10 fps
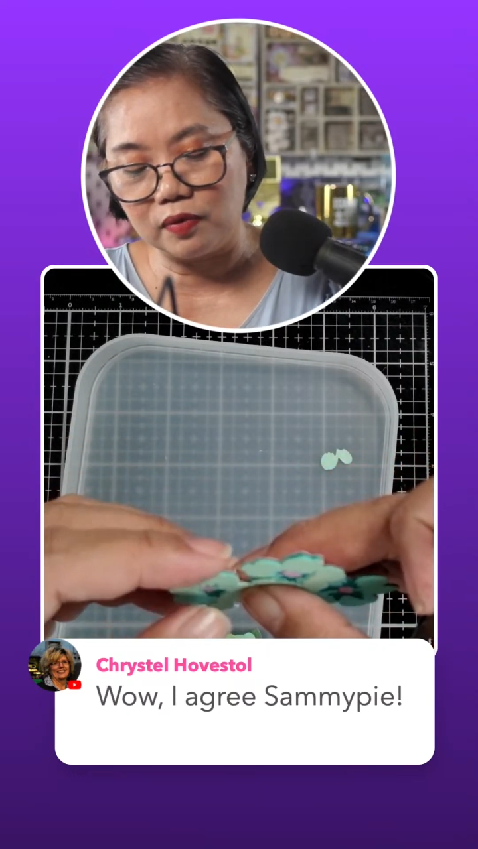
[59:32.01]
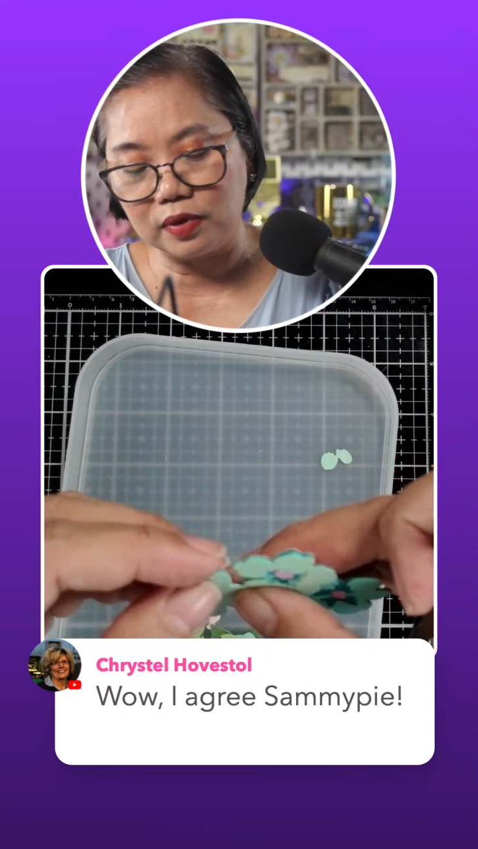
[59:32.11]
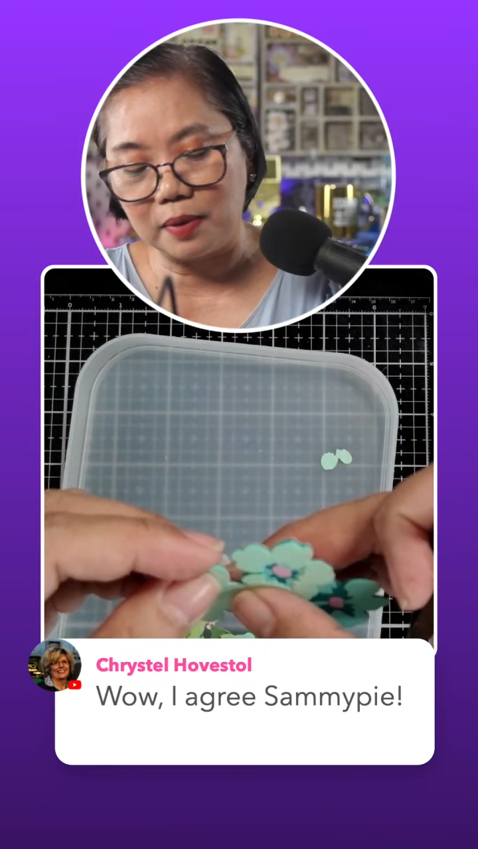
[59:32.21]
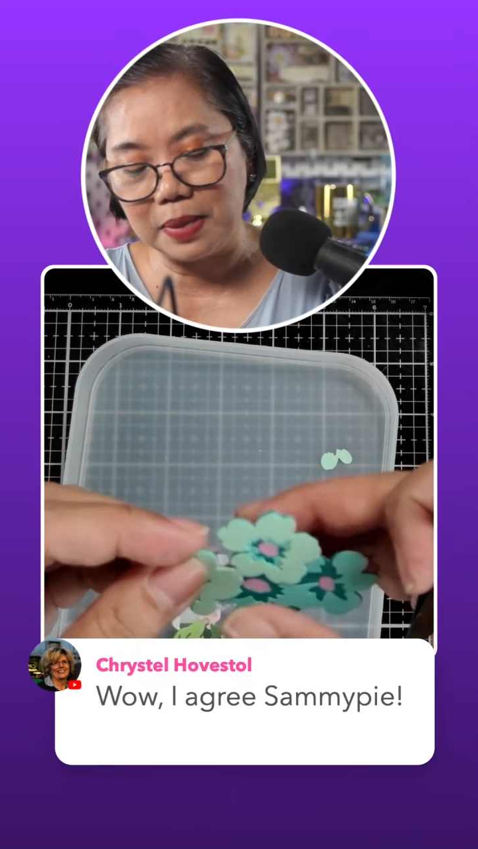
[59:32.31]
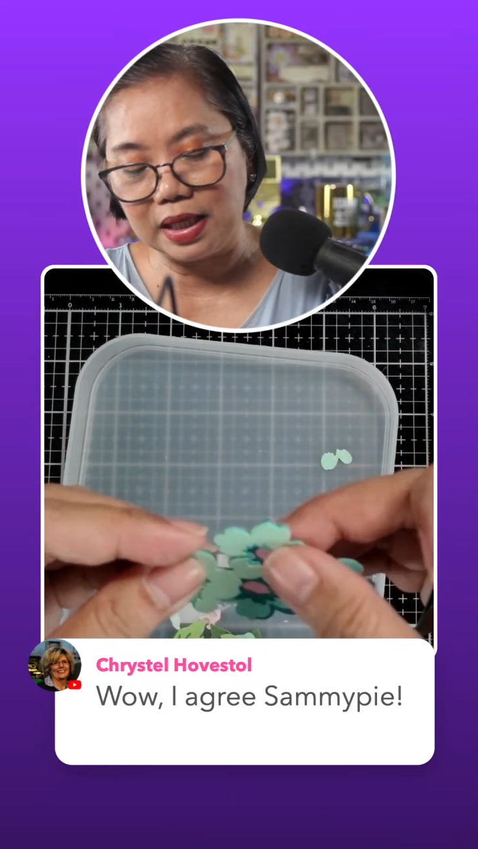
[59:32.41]

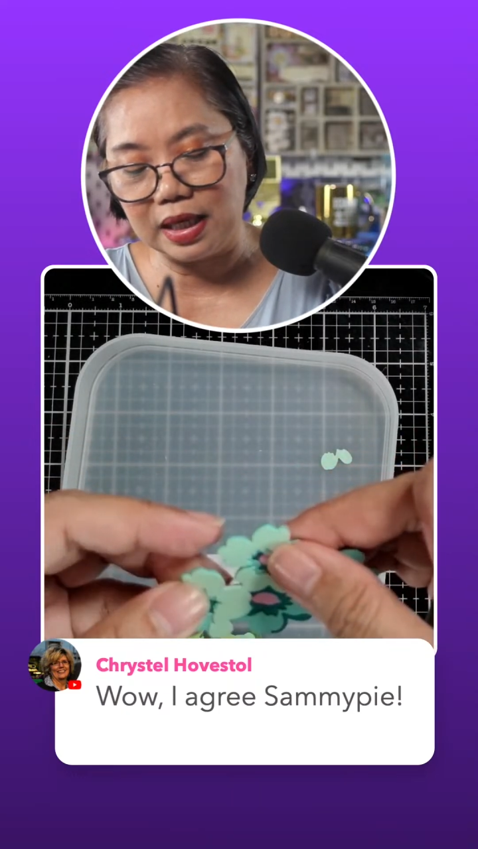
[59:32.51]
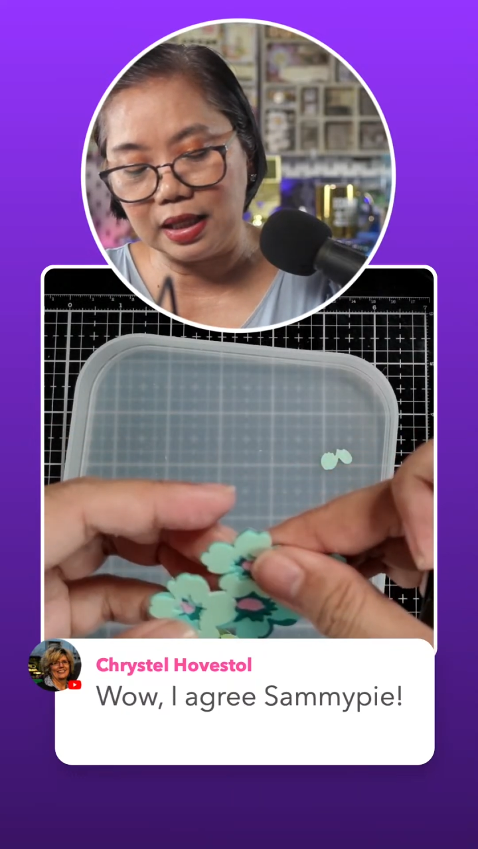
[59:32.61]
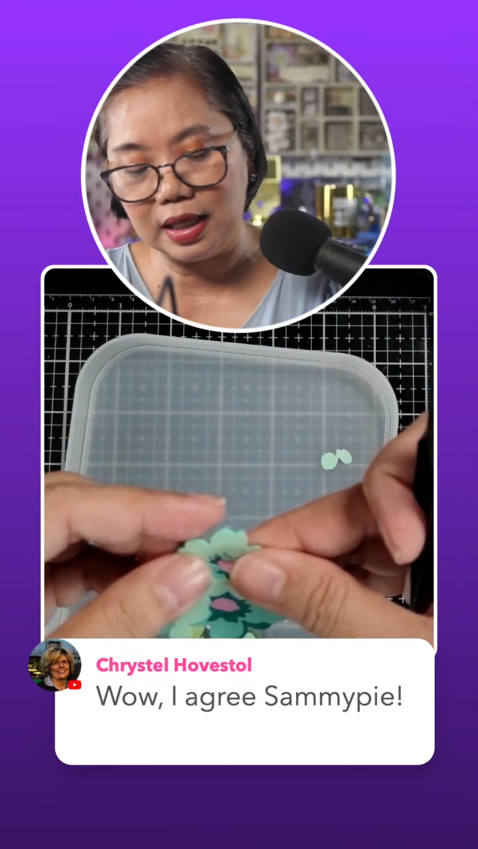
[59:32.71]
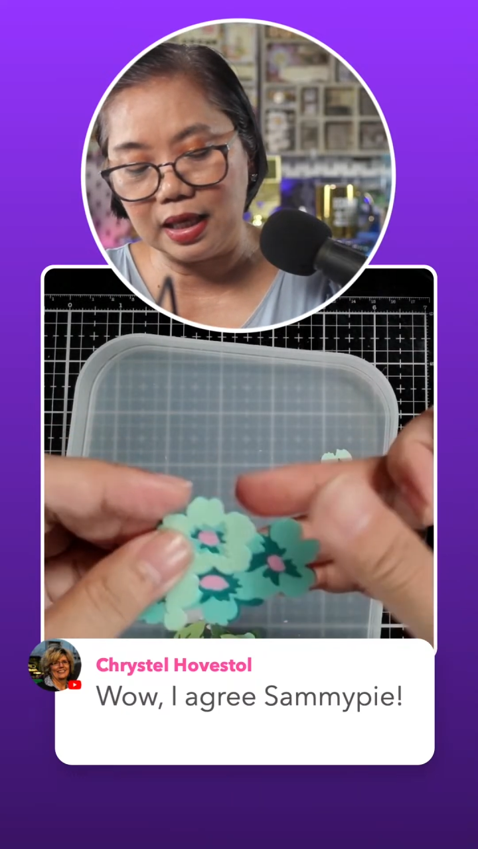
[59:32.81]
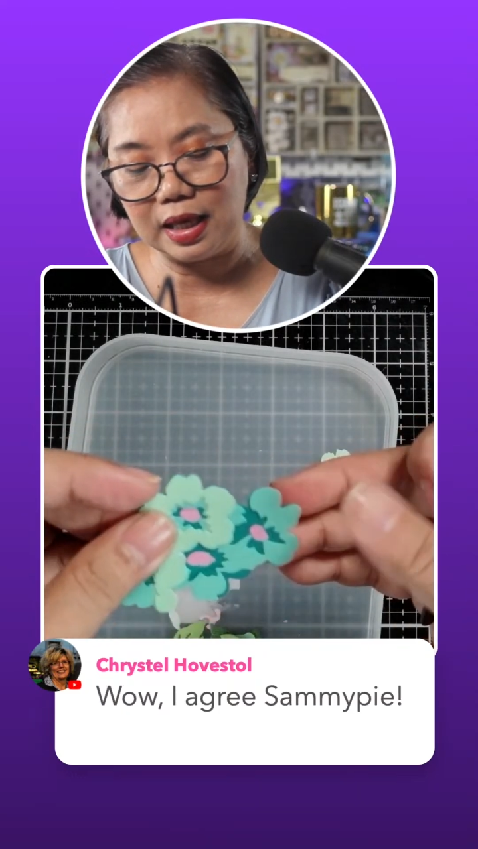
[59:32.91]
the
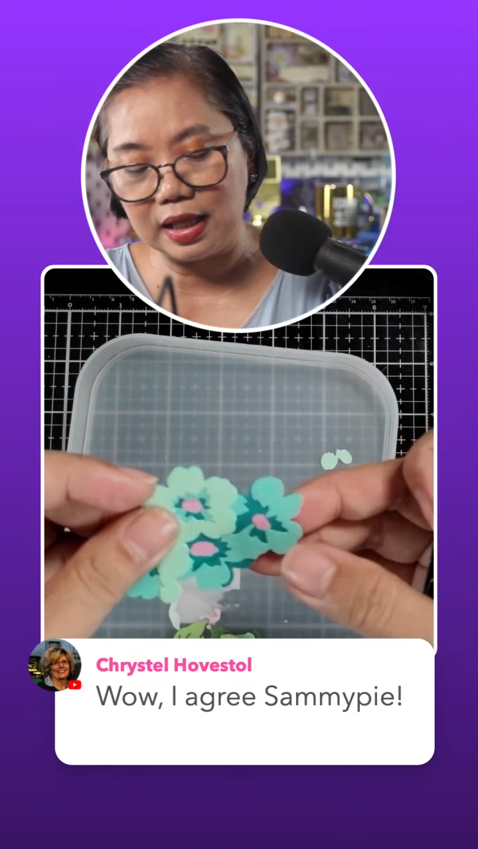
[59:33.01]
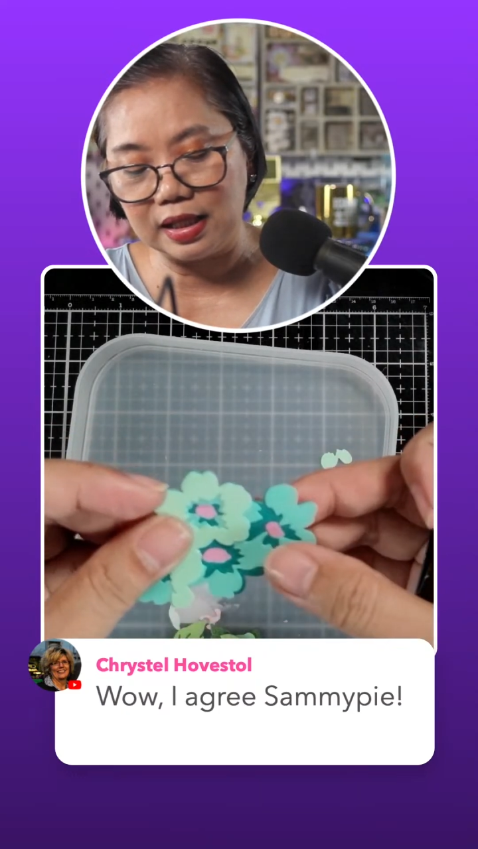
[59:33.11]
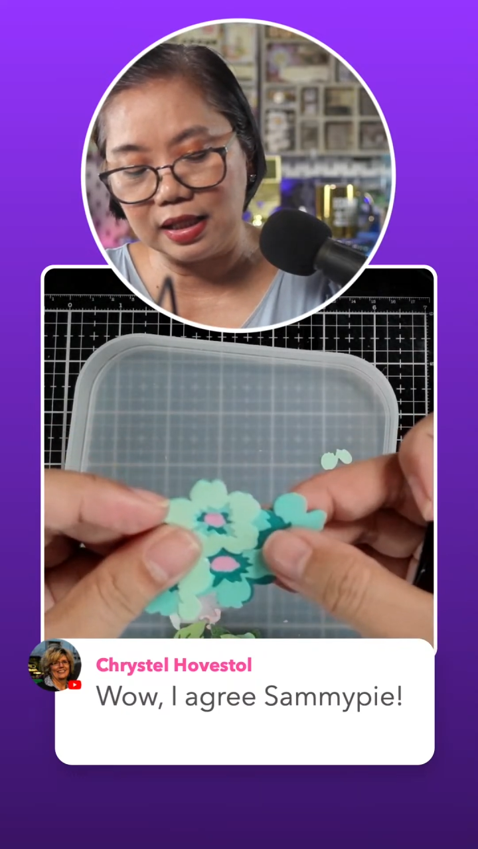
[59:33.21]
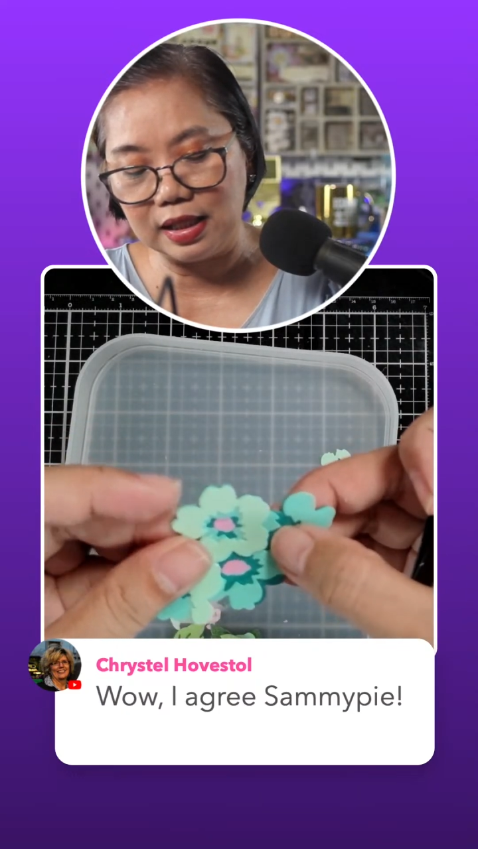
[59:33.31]
beginning and